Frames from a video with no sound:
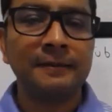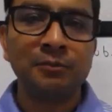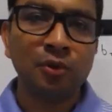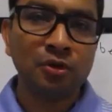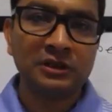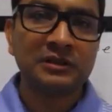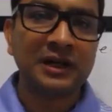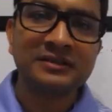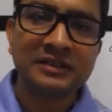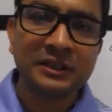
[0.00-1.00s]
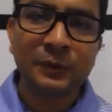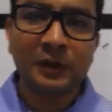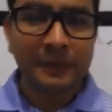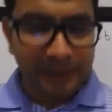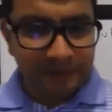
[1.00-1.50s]
both the transitive
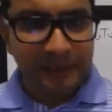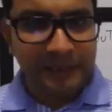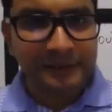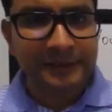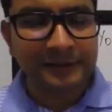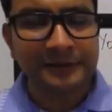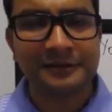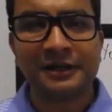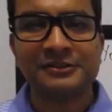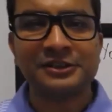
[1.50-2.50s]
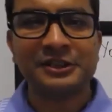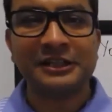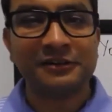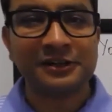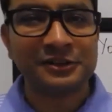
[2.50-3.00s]
verb in
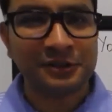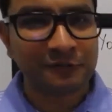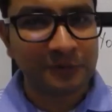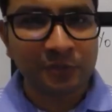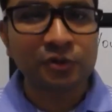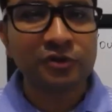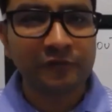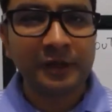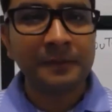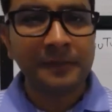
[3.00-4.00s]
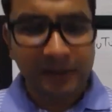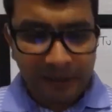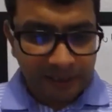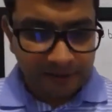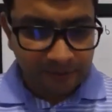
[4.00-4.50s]
transitive verb, both of them
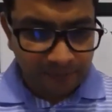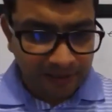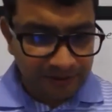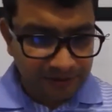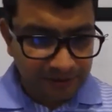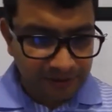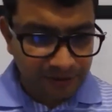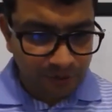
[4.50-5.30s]
in the past tense,